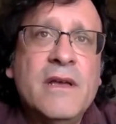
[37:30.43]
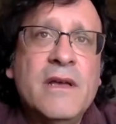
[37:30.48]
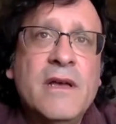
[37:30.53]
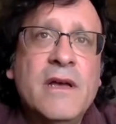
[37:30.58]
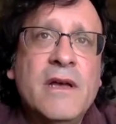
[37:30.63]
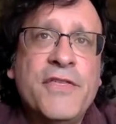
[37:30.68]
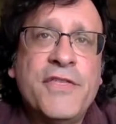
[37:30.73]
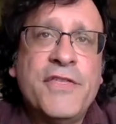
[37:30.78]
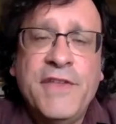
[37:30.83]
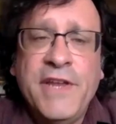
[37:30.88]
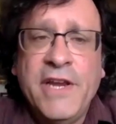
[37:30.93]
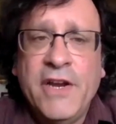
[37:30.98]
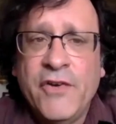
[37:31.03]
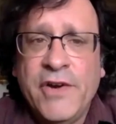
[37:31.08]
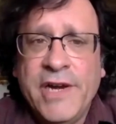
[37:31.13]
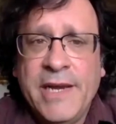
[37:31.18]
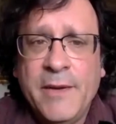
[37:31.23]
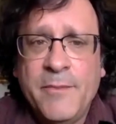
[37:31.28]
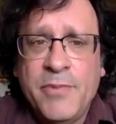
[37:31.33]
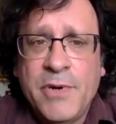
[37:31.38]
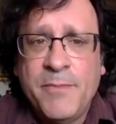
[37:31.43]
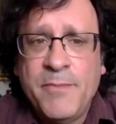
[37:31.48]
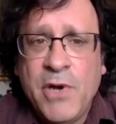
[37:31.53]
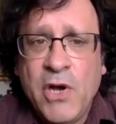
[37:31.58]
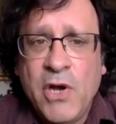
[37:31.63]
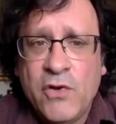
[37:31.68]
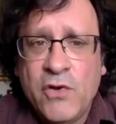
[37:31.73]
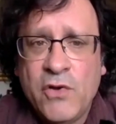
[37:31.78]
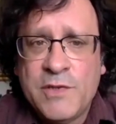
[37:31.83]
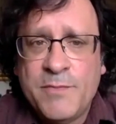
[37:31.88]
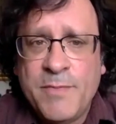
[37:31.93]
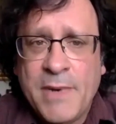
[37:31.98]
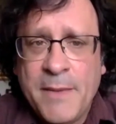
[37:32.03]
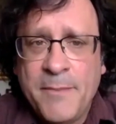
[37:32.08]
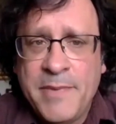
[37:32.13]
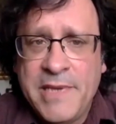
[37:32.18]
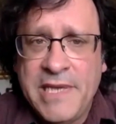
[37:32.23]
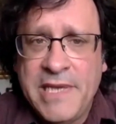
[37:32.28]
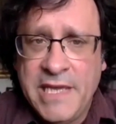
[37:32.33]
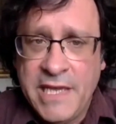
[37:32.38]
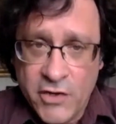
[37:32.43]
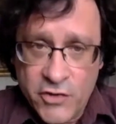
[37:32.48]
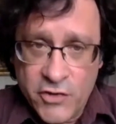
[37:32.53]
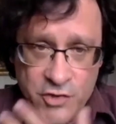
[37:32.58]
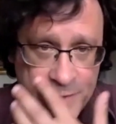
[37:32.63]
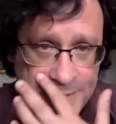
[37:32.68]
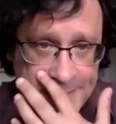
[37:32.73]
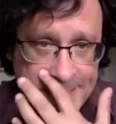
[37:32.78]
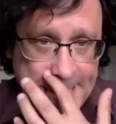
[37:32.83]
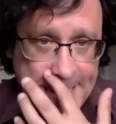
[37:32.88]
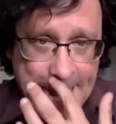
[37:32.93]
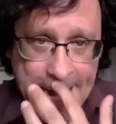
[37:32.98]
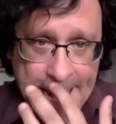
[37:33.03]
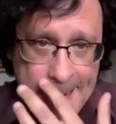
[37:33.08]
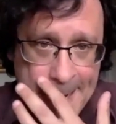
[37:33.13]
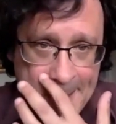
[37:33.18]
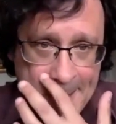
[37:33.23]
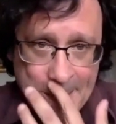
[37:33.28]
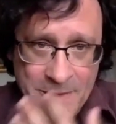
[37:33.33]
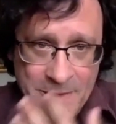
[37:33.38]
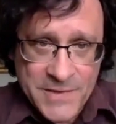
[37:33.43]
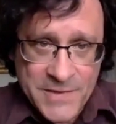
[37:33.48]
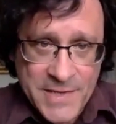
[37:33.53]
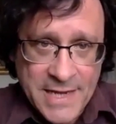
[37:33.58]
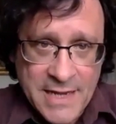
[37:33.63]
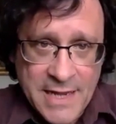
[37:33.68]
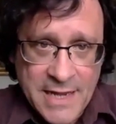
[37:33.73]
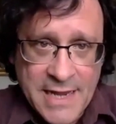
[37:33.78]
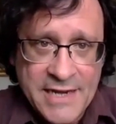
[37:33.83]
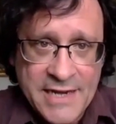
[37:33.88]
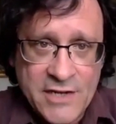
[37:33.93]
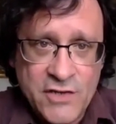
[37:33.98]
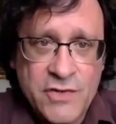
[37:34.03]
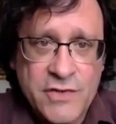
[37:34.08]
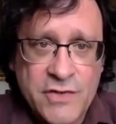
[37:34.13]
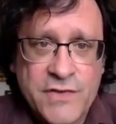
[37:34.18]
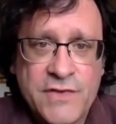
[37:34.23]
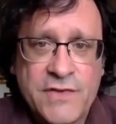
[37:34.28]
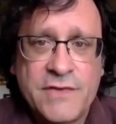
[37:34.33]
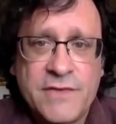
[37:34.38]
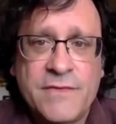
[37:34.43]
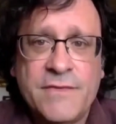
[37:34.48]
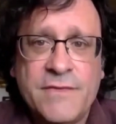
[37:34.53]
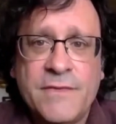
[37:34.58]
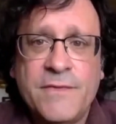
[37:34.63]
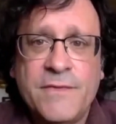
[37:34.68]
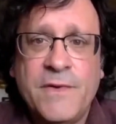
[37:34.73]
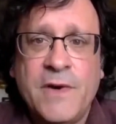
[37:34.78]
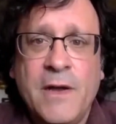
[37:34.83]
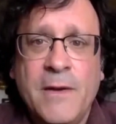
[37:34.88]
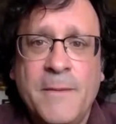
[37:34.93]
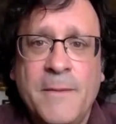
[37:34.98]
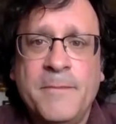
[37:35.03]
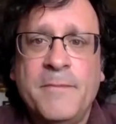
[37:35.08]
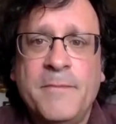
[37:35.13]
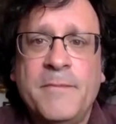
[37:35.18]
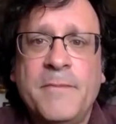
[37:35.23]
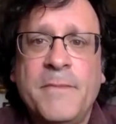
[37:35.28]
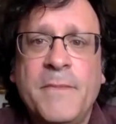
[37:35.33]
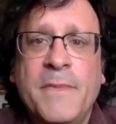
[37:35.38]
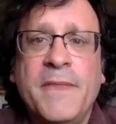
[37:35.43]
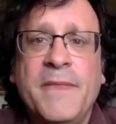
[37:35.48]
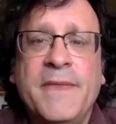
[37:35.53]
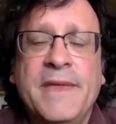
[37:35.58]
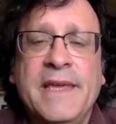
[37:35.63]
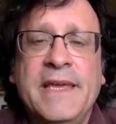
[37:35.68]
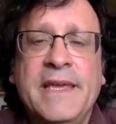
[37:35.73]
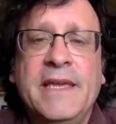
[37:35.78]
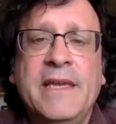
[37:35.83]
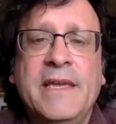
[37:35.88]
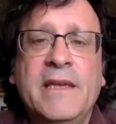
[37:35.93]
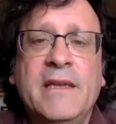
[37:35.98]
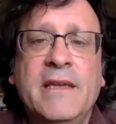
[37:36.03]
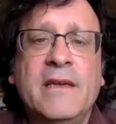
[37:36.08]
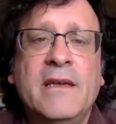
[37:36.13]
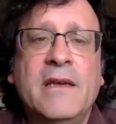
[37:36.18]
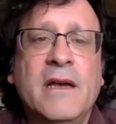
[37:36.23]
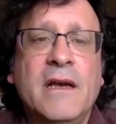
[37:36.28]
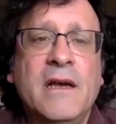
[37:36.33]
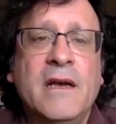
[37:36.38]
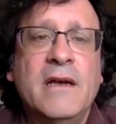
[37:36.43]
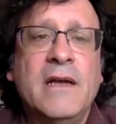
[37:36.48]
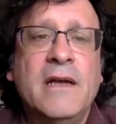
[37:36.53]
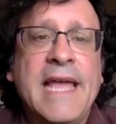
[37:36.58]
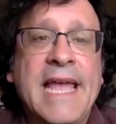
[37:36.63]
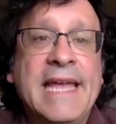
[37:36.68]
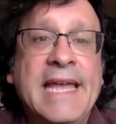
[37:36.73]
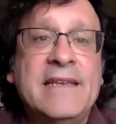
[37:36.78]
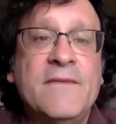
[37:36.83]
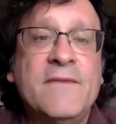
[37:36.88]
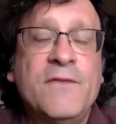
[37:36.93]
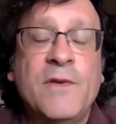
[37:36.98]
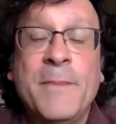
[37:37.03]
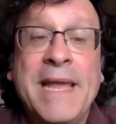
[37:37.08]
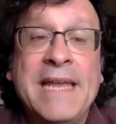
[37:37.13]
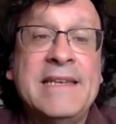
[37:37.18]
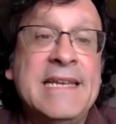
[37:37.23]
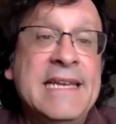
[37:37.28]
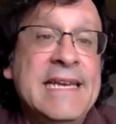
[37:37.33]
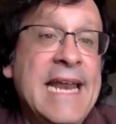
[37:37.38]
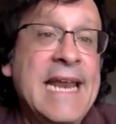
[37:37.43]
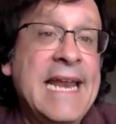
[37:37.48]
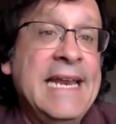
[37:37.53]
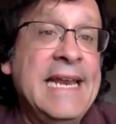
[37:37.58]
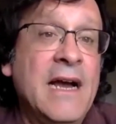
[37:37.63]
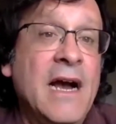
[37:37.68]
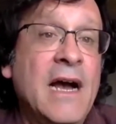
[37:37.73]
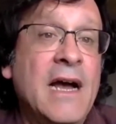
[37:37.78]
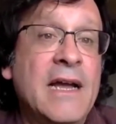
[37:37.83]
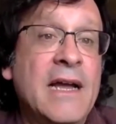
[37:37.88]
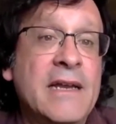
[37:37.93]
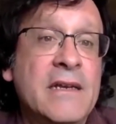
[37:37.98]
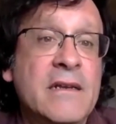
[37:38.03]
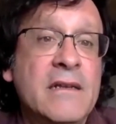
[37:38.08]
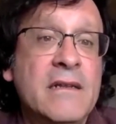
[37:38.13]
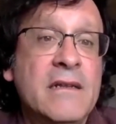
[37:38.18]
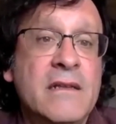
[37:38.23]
a theory proposed by Pierre Genet, a psychiatrist from 1889.